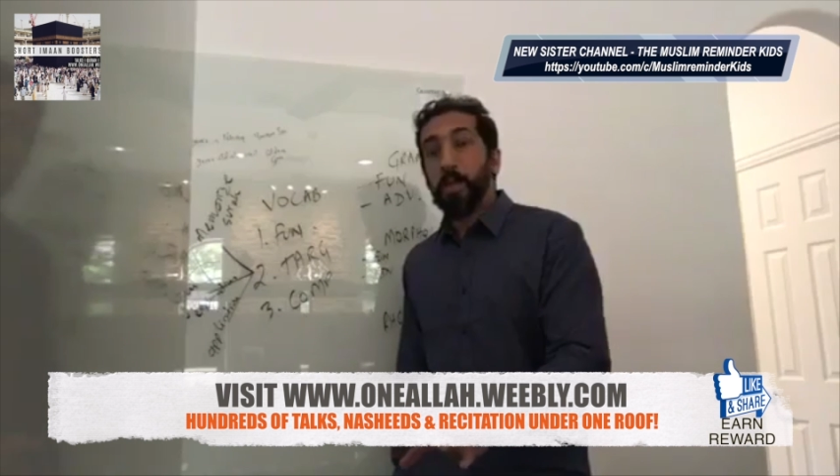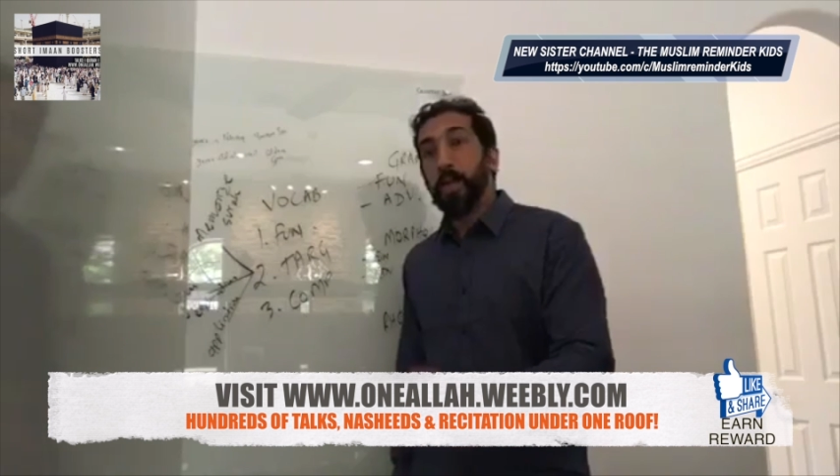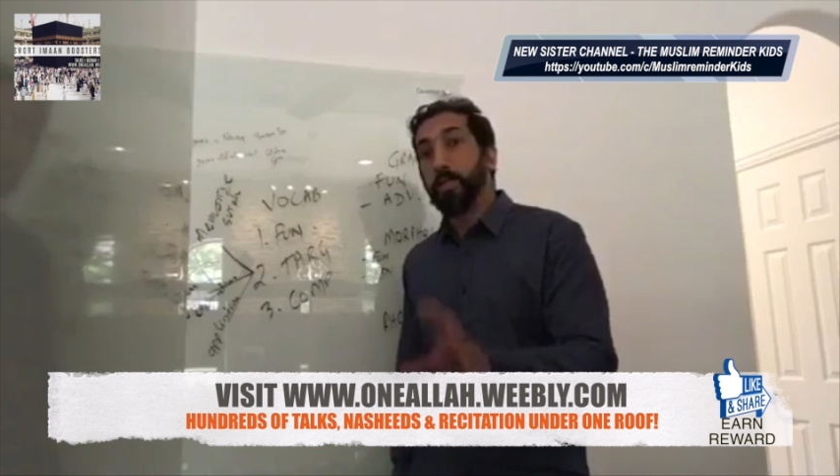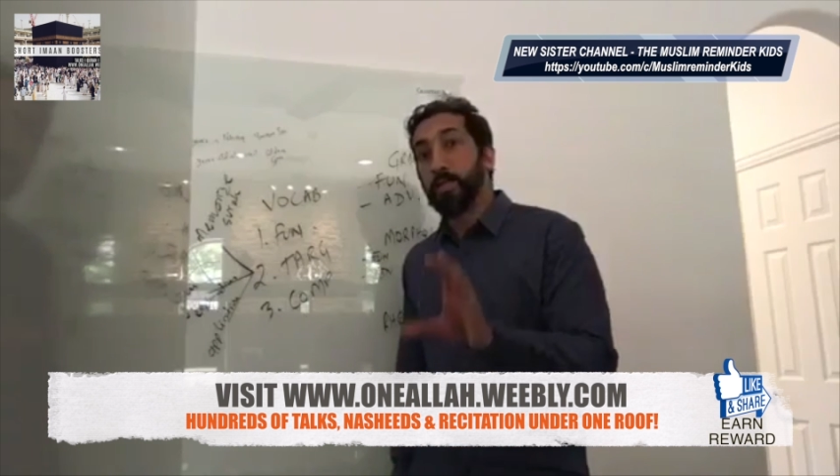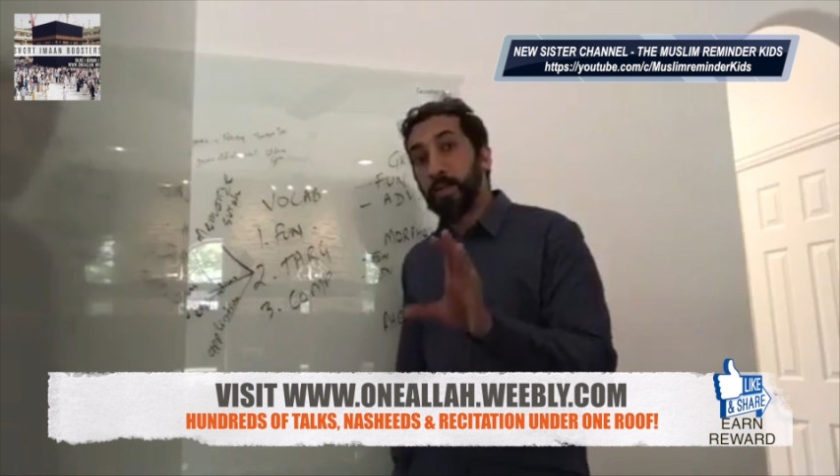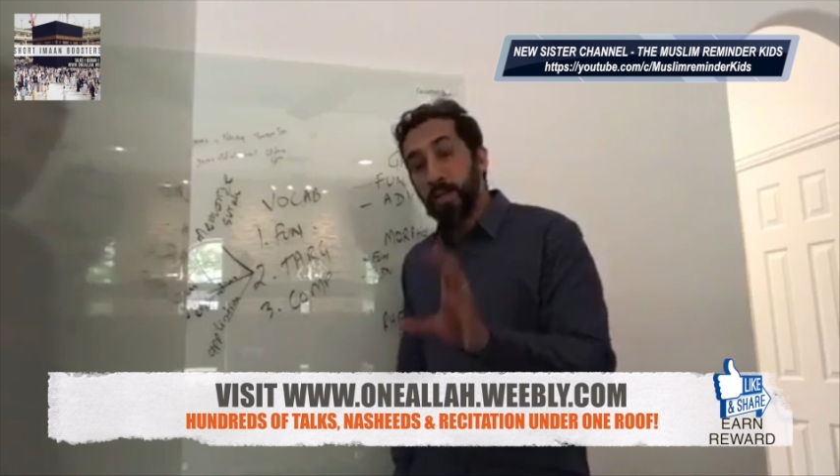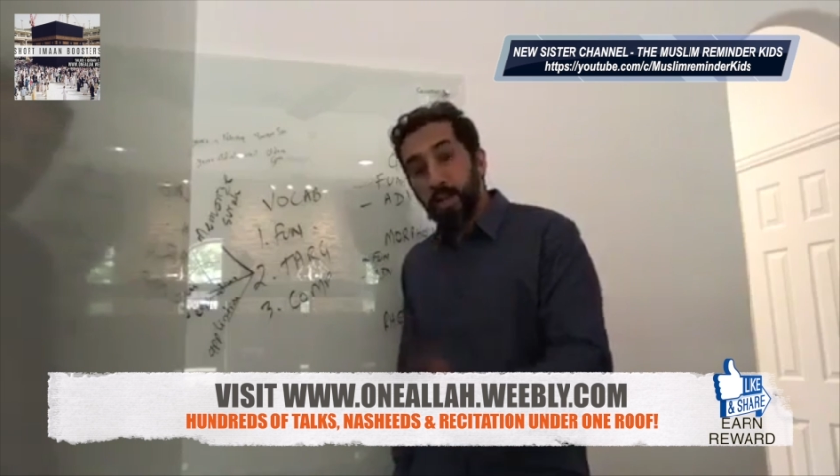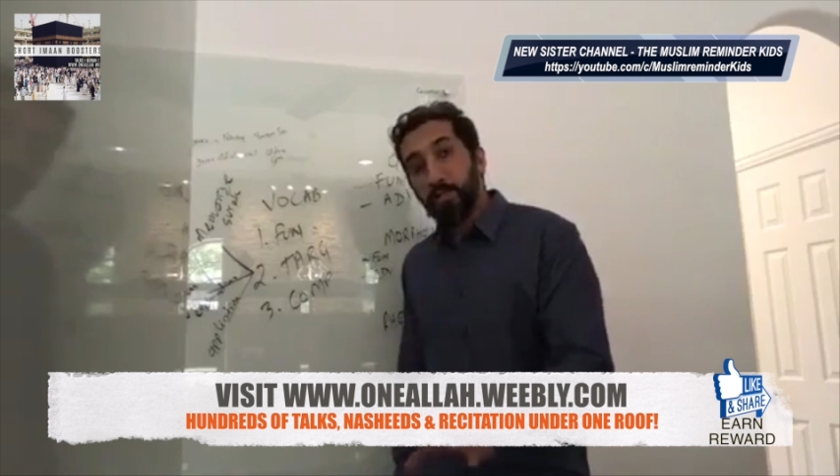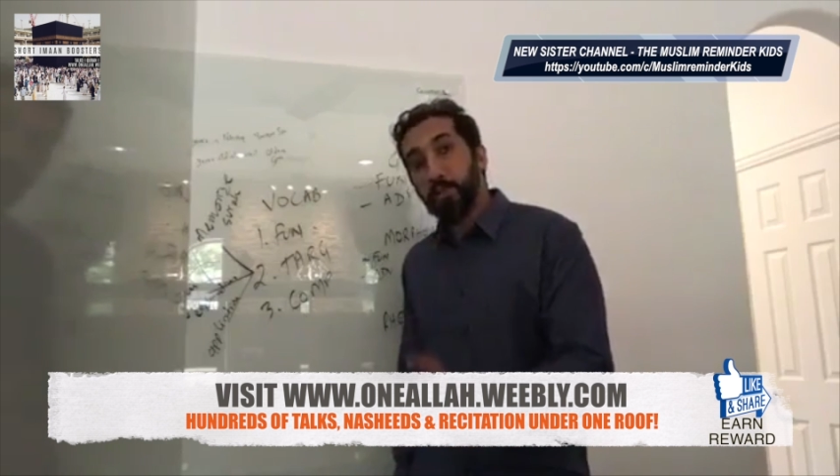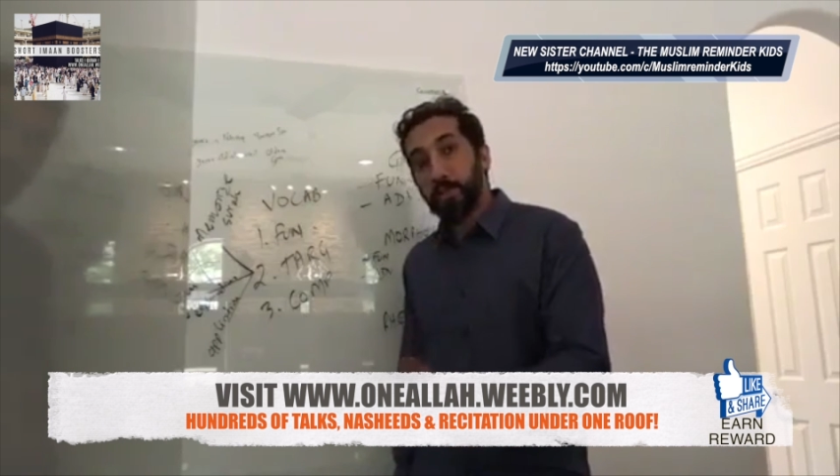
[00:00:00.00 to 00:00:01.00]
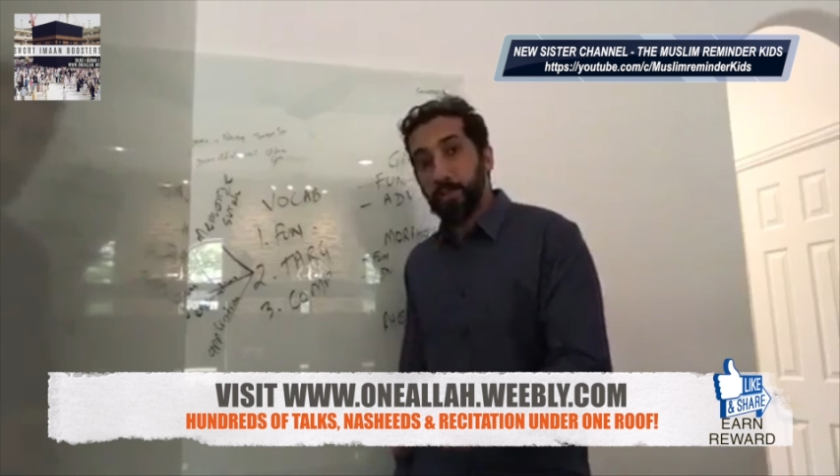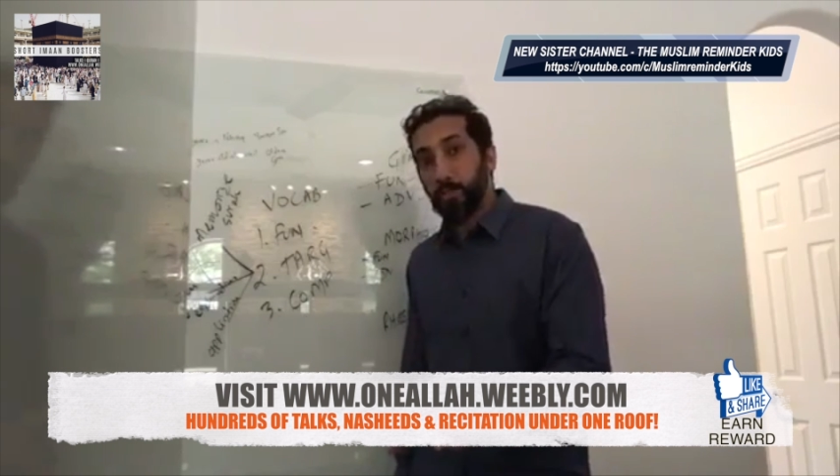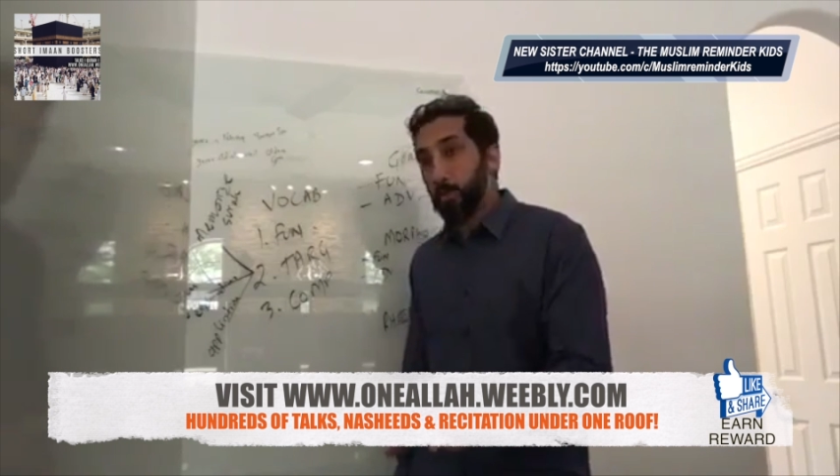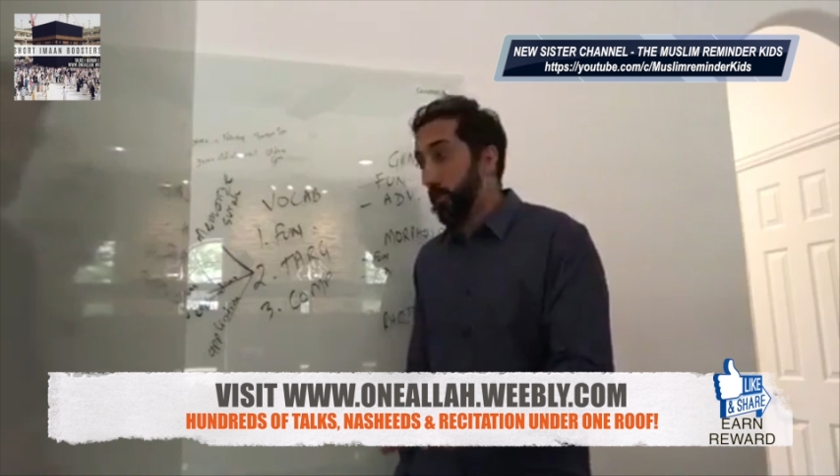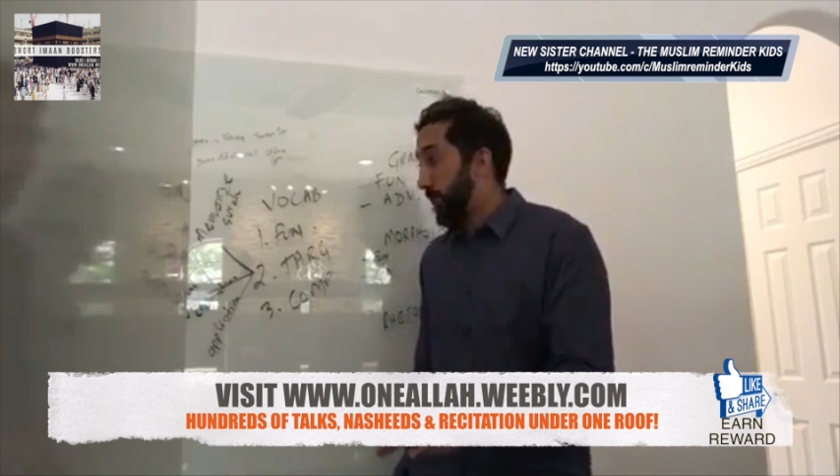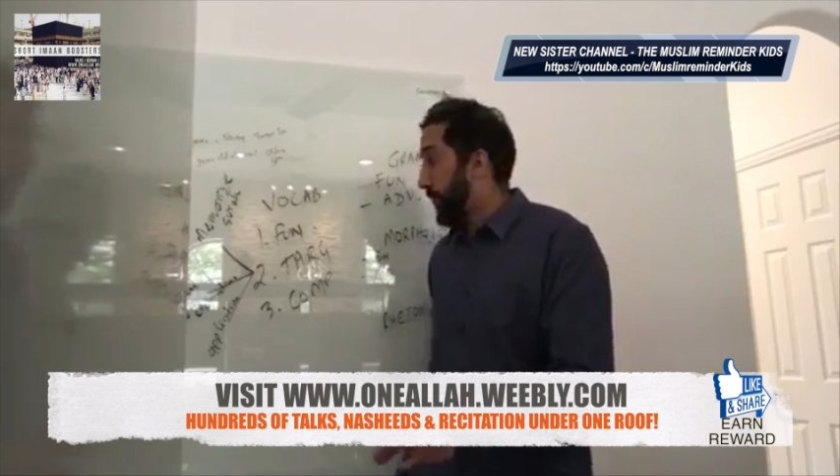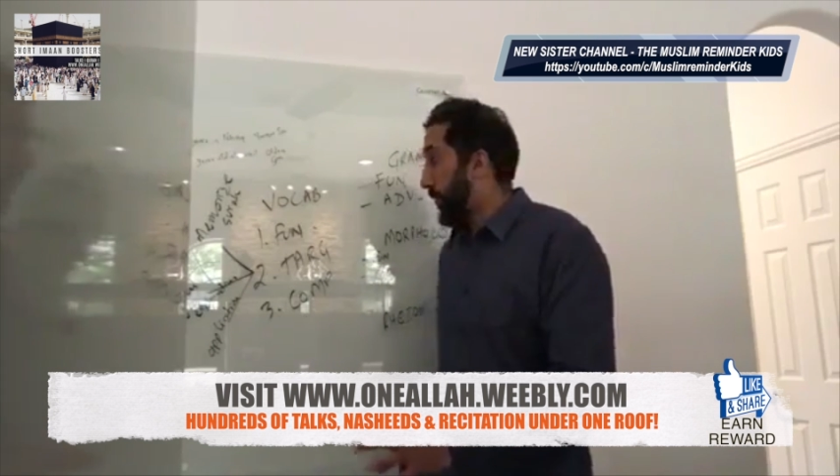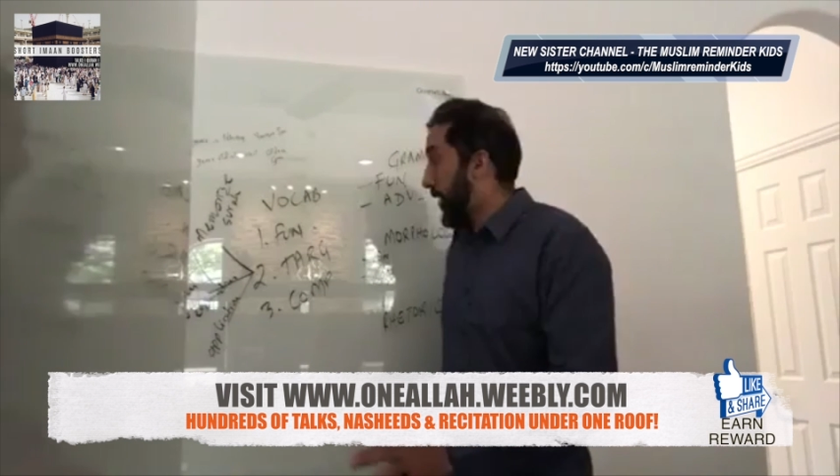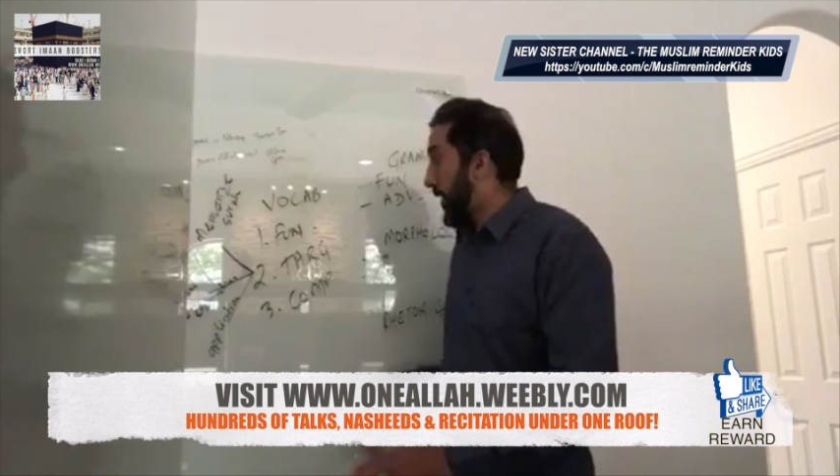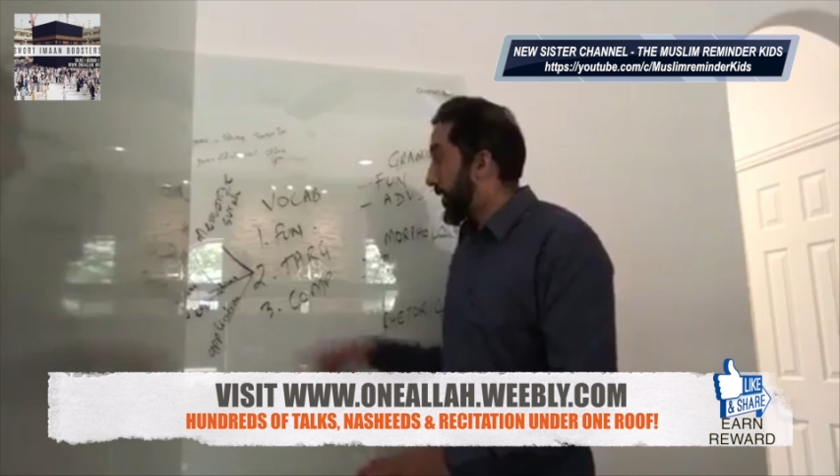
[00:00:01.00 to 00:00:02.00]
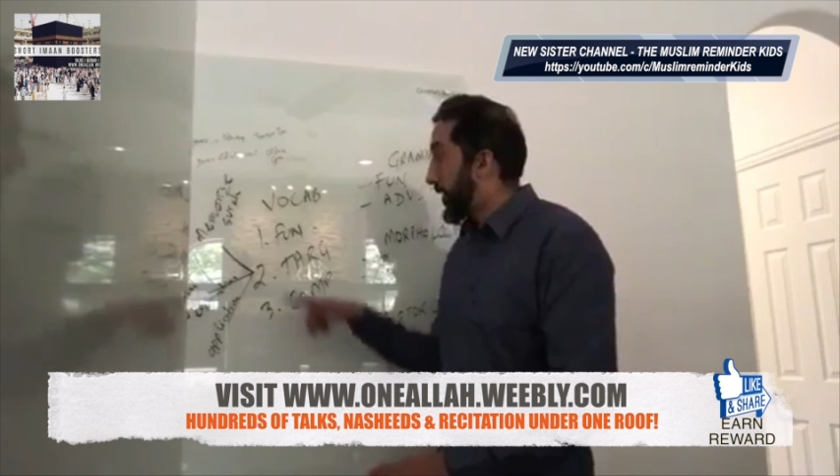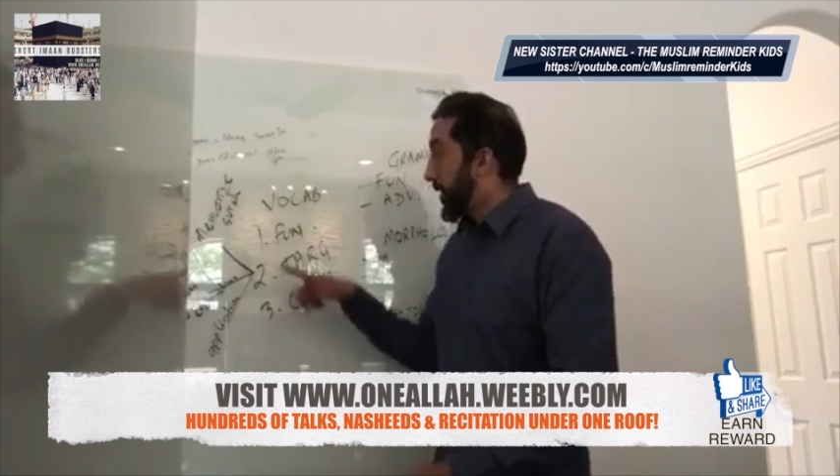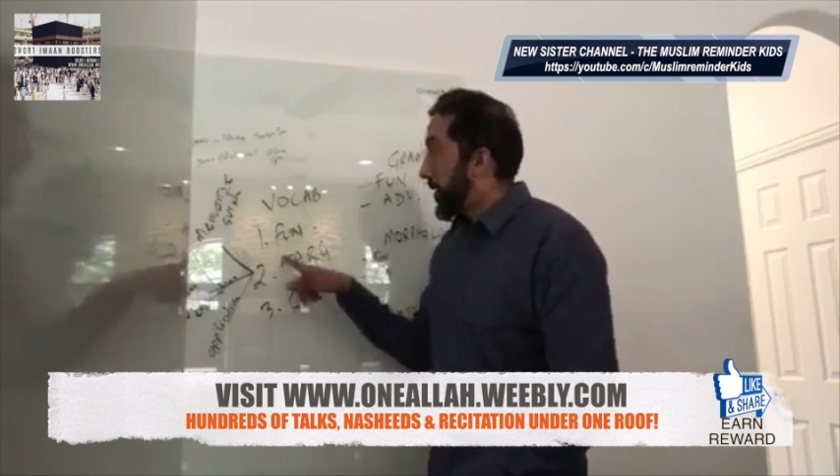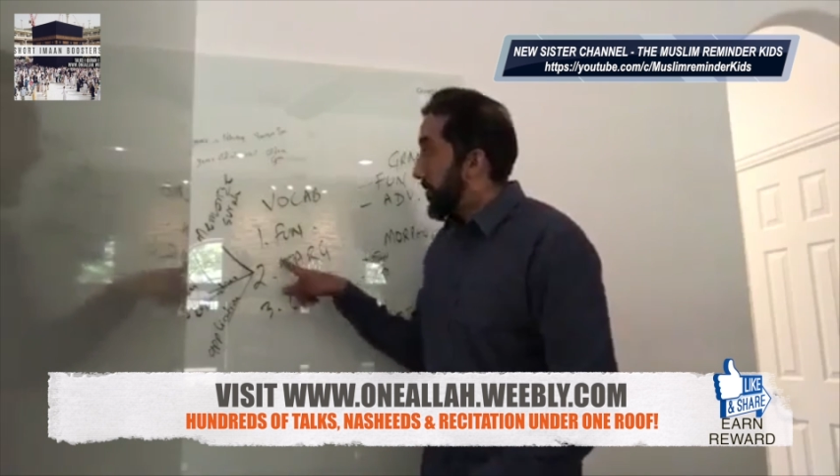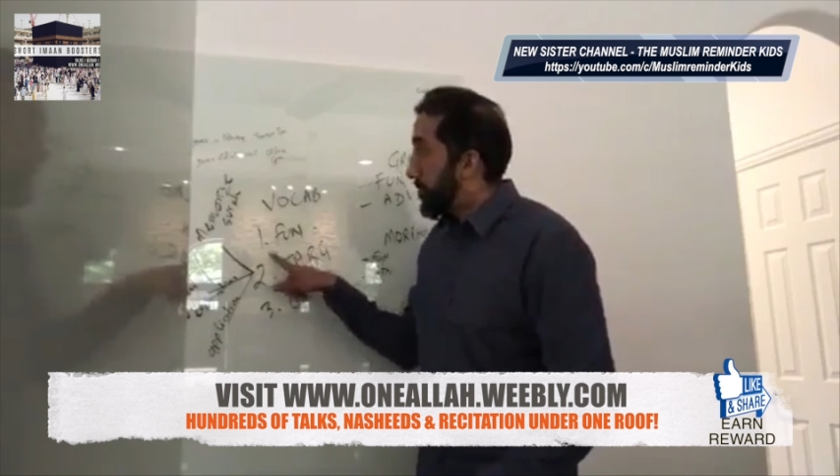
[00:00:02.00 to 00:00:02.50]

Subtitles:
And to have a connection with the Quran,